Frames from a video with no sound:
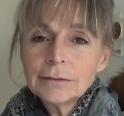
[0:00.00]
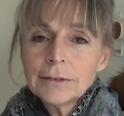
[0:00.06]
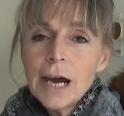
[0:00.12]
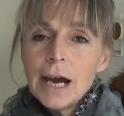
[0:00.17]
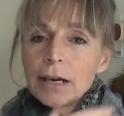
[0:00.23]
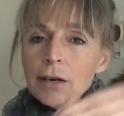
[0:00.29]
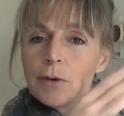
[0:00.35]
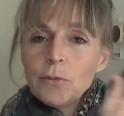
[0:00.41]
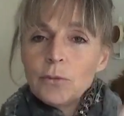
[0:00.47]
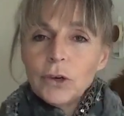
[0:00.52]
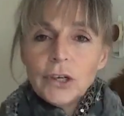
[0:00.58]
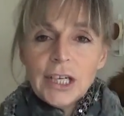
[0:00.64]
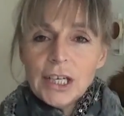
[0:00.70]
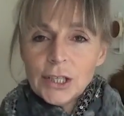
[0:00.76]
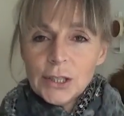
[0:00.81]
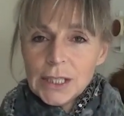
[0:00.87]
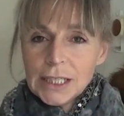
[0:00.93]
I don't want
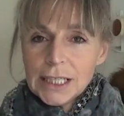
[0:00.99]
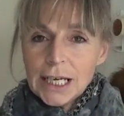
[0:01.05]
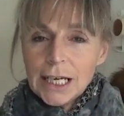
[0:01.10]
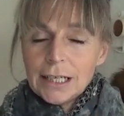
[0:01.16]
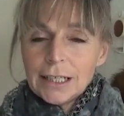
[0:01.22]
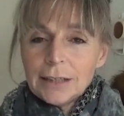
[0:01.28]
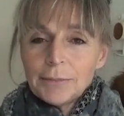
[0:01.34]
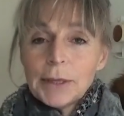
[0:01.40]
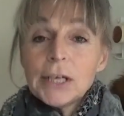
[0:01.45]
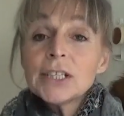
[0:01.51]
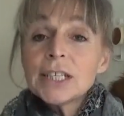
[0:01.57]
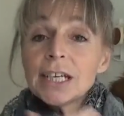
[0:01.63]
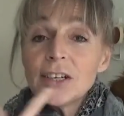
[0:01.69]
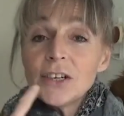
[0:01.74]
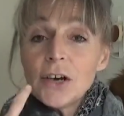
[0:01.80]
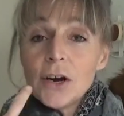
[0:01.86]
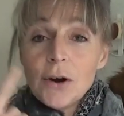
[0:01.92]
to use it because
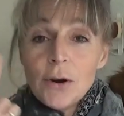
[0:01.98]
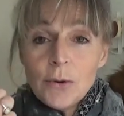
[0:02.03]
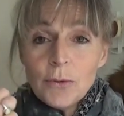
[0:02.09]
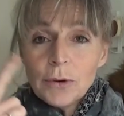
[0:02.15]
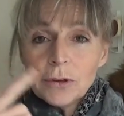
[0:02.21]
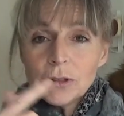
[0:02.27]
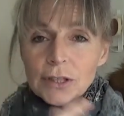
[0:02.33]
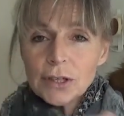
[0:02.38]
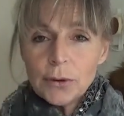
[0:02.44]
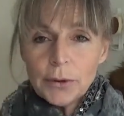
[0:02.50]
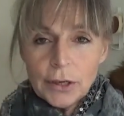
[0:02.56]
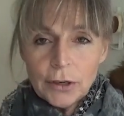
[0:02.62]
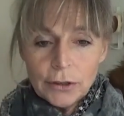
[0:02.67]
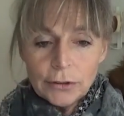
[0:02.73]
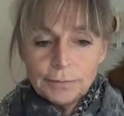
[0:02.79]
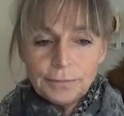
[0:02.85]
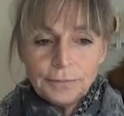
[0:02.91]
I know what's going
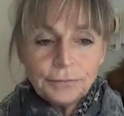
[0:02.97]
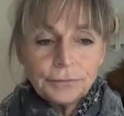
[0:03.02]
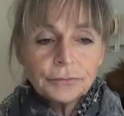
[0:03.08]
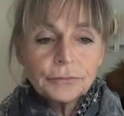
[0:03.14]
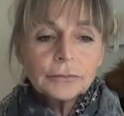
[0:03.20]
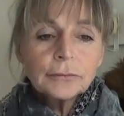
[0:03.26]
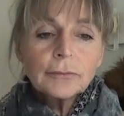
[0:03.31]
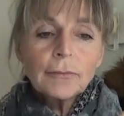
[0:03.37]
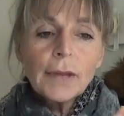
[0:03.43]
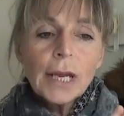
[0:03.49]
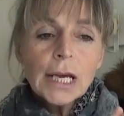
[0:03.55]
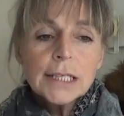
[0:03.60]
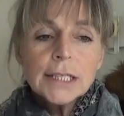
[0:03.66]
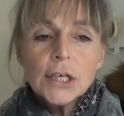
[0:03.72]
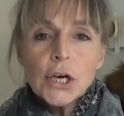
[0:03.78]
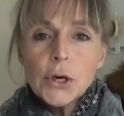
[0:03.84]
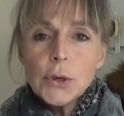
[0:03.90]
on.
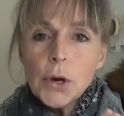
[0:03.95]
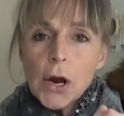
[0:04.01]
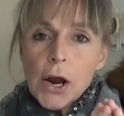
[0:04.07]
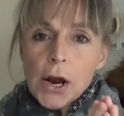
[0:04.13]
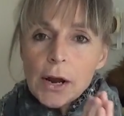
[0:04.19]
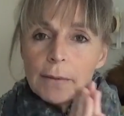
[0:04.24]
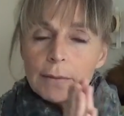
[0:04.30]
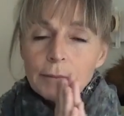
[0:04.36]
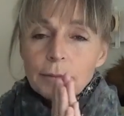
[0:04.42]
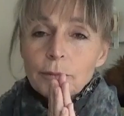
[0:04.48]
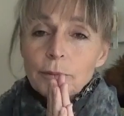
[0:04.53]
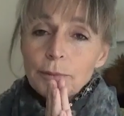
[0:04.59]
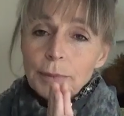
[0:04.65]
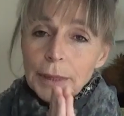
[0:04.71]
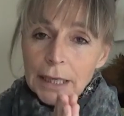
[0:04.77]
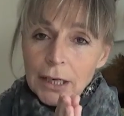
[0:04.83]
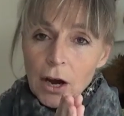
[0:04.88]
So
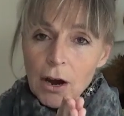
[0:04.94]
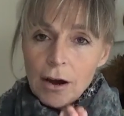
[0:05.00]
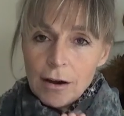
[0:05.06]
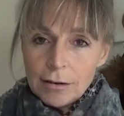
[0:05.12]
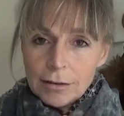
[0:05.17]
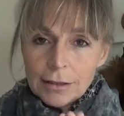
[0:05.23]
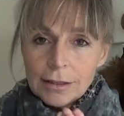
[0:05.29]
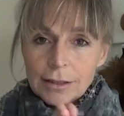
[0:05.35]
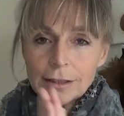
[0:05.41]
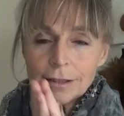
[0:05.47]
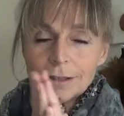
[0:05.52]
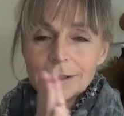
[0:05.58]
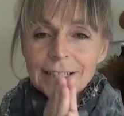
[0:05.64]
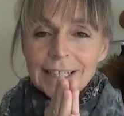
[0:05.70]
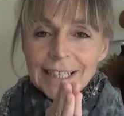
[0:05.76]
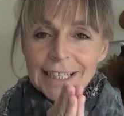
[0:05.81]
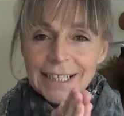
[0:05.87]
because
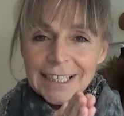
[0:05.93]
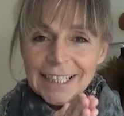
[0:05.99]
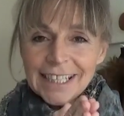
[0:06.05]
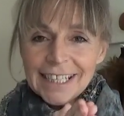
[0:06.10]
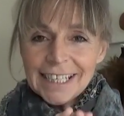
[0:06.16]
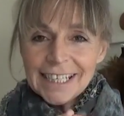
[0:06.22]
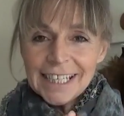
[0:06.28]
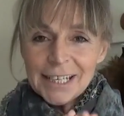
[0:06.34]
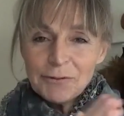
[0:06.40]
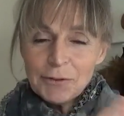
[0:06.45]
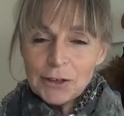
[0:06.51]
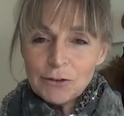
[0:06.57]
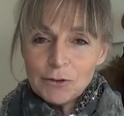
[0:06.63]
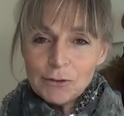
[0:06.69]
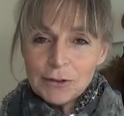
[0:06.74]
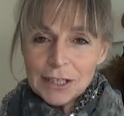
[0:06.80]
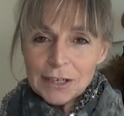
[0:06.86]
in the
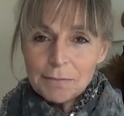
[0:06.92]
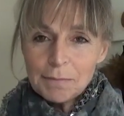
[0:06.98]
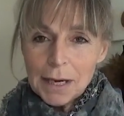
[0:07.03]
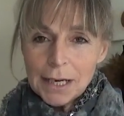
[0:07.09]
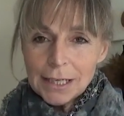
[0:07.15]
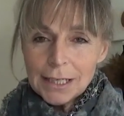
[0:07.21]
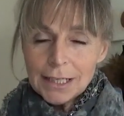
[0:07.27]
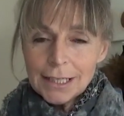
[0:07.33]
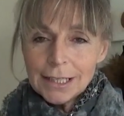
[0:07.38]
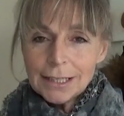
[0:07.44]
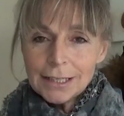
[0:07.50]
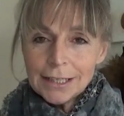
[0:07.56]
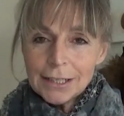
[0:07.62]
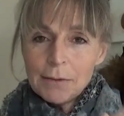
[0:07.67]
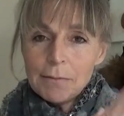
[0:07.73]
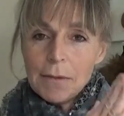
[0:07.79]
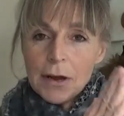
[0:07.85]
Federal Reserve banking
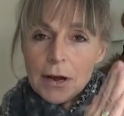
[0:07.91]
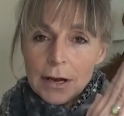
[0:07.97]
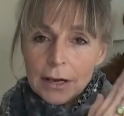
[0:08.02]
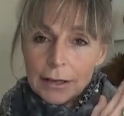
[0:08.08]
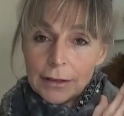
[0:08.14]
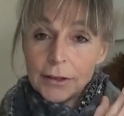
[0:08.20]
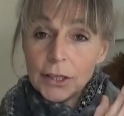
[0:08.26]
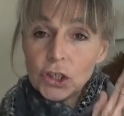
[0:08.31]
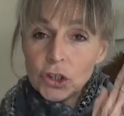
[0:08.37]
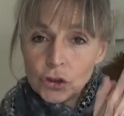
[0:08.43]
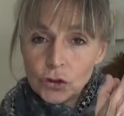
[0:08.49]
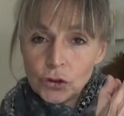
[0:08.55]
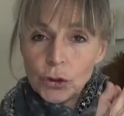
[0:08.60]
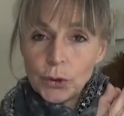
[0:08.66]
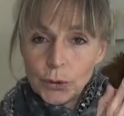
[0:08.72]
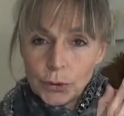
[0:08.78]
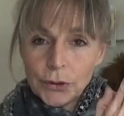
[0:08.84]
system, the
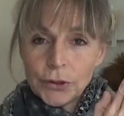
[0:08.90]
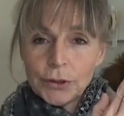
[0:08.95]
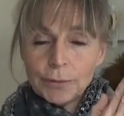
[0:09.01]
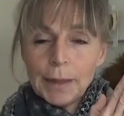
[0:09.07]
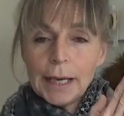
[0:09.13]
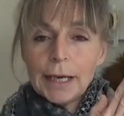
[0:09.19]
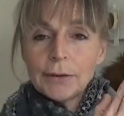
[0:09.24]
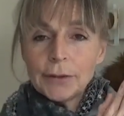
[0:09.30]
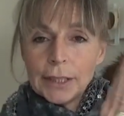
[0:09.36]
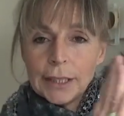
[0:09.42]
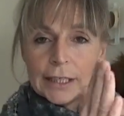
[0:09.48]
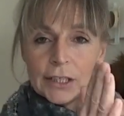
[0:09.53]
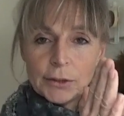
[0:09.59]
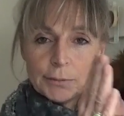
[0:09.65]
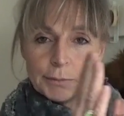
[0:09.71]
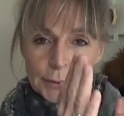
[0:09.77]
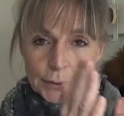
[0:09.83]
truth about the
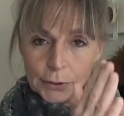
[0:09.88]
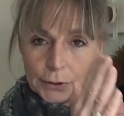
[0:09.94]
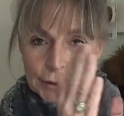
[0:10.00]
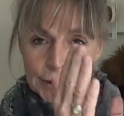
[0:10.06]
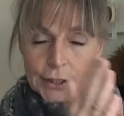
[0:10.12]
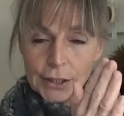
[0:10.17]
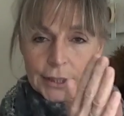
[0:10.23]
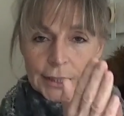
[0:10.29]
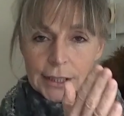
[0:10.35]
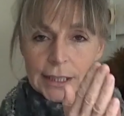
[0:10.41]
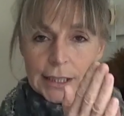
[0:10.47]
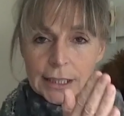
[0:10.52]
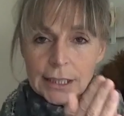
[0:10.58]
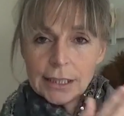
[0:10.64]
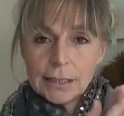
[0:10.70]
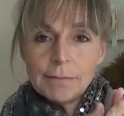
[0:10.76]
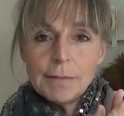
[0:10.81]
ledger book
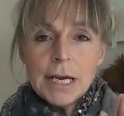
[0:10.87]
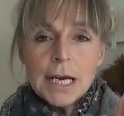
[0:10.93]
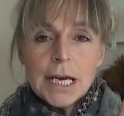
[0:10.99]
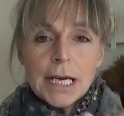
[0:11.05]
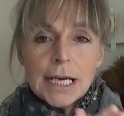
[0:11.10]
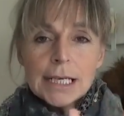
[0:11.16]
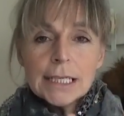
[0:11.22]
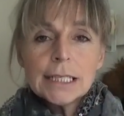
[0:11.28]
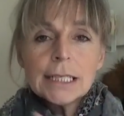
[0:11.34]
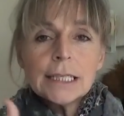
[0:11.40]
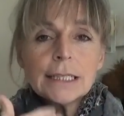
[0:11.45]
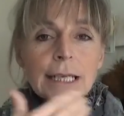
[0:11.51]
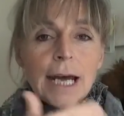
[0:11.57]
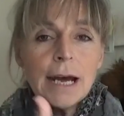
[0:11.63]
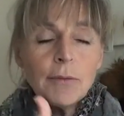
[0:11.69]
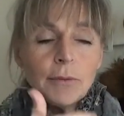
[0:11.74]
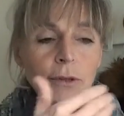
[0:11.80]
system is that
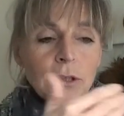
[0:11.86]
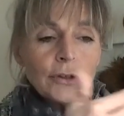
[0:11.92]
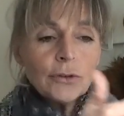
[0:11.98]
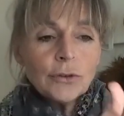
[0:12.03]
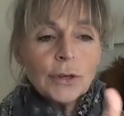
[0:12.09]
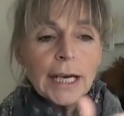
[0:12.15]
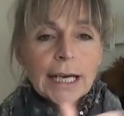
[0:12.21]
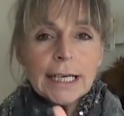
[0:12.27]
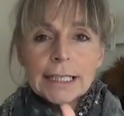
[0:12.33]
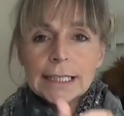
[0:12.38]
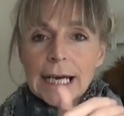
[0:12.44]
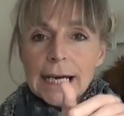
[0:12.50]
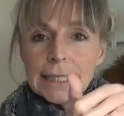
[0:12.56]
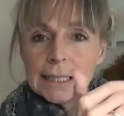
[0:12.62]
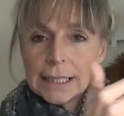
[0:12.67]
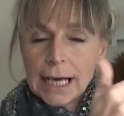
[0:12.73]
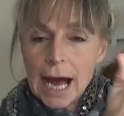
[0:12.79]
that would create
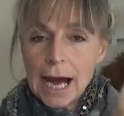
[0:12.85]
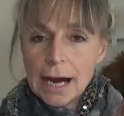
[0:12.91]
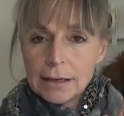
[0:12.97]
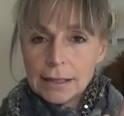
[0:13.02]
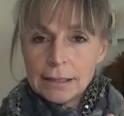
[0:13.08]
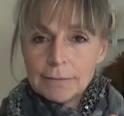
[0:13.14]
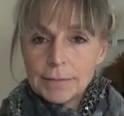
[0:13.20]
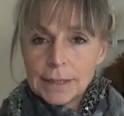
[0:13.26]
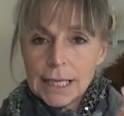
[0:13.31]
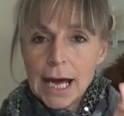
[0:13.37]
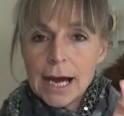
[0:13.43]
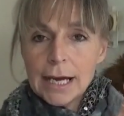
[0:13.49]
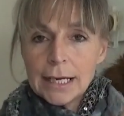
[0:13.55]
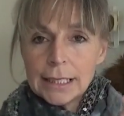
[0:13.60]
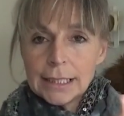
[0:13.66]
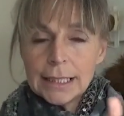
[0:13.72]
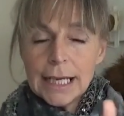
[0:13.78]
10 times
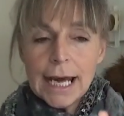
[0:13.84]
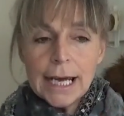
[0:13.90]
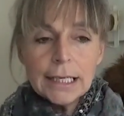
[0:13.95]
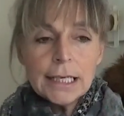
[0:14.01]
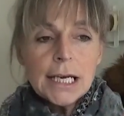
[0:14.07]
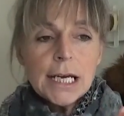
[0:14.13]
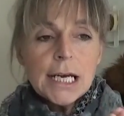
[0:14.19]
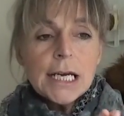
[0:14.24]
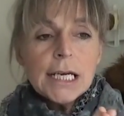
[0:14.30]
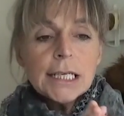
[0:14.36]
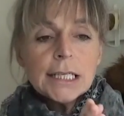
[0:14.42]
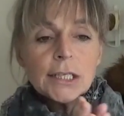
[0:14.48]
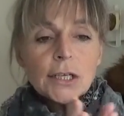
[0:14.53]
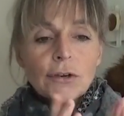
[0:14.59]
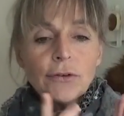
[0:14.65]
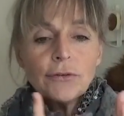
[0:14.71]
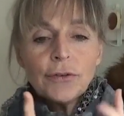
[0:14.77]
that in debt.
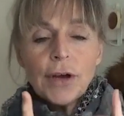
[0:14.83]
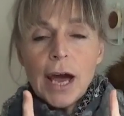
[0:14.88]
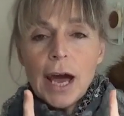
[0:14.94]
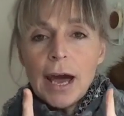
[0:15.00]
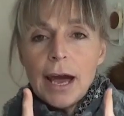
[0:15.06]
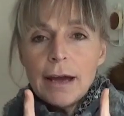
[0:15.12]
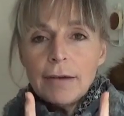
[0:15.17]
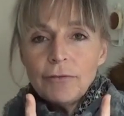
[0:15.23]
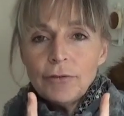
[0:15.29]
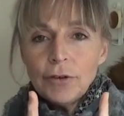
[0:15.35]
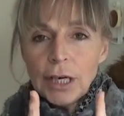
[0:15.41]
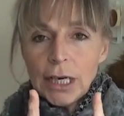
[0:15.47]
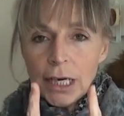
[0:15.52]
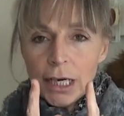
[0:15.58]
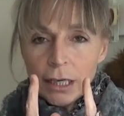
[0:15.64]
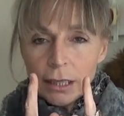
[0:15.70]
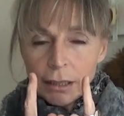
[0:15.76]
So for
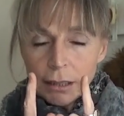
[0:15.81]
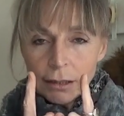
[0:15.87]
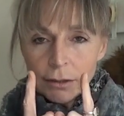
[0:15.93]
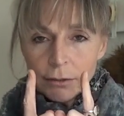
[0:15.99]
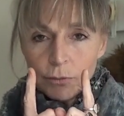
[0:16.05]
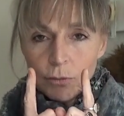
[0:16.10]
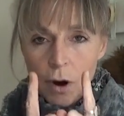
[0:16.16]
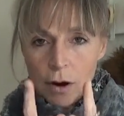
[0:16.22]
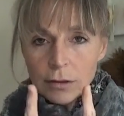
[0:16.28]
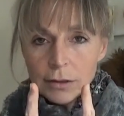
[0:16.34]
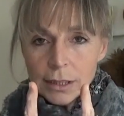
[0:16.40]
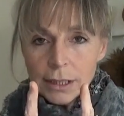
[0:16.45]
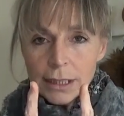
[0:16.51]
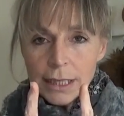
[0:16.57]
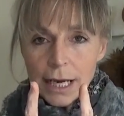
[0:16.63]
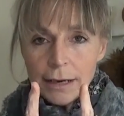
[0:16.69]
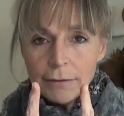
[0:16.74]
every one
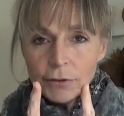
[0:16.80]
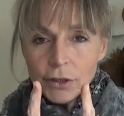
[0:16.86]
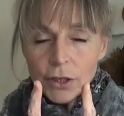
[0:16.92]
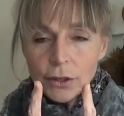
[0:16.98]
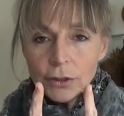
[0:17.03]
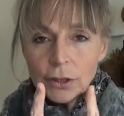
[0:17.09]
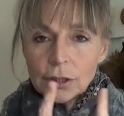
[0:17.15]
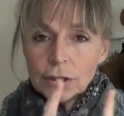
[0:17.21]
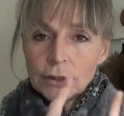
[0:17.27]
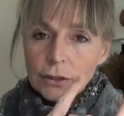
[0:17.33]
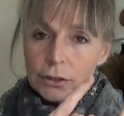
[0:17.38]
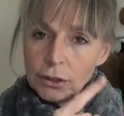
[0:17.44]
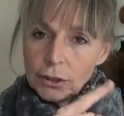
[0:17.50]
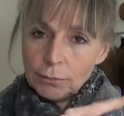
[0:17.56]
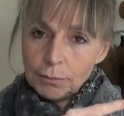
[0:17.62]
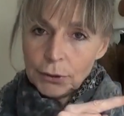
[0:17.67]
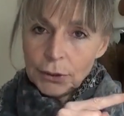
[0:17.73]
slave token
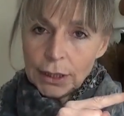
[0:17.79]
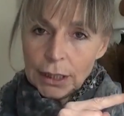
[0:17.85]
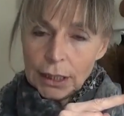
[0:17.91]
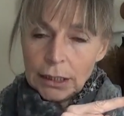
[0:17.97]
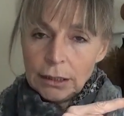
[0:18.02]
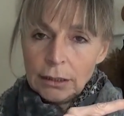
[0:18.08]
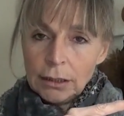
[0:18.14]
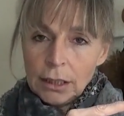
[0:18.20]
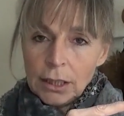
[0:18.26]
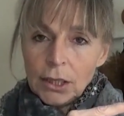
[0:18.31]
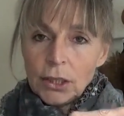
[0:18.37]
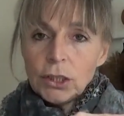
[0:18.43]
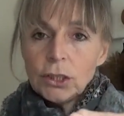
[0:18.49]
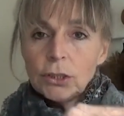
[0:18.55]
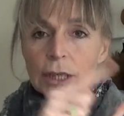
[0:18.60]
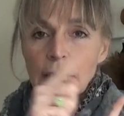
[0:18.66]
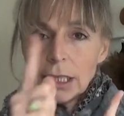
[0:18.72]
you put in,
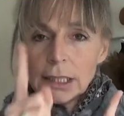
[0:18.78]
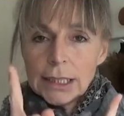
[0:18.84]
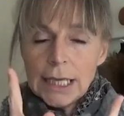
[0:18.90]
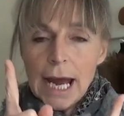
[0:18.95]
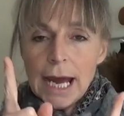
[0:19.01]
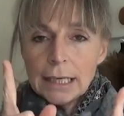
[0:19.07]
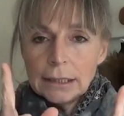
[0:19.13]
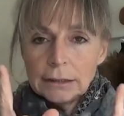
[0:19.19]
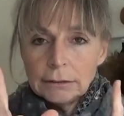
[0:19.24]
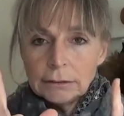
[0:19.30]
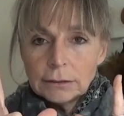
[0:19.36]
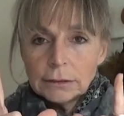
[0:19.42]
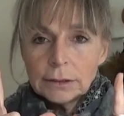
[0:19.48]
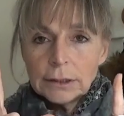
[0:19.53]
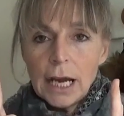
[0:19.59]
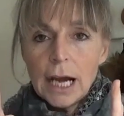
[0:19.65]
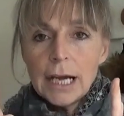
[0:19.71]
you get 10
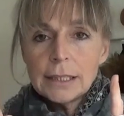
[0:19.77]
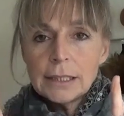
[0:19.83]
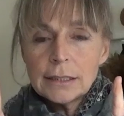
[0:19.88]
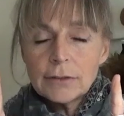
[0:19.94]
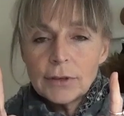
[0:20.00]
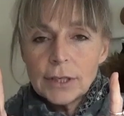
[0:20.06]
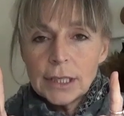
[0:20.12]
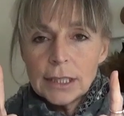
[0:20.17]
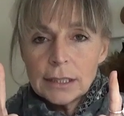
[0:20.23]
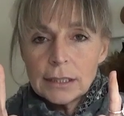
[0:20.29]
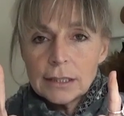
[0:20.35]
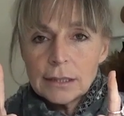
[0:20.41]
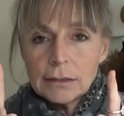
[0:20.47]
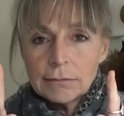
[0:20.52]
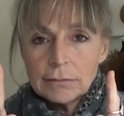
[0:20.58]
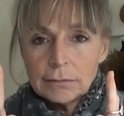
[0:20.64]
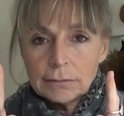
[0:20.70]
kindness
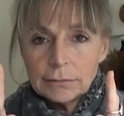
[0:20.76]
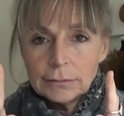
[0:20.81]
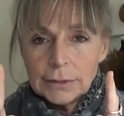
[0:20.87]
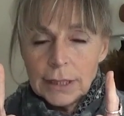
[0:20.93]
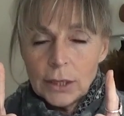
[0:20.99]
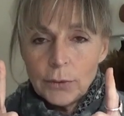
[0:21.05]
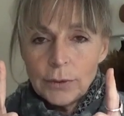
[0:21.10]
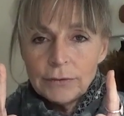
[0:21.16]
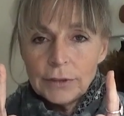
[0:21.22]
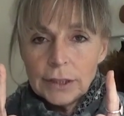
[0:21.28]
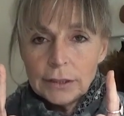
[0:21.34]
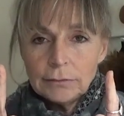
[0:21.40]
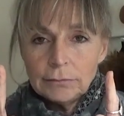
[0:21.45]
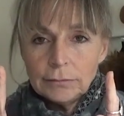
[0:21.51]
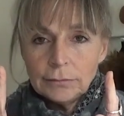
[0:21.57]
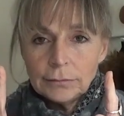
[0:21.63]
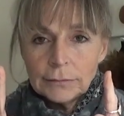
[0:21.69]
credits
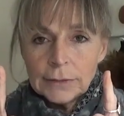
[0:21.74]
equivalent.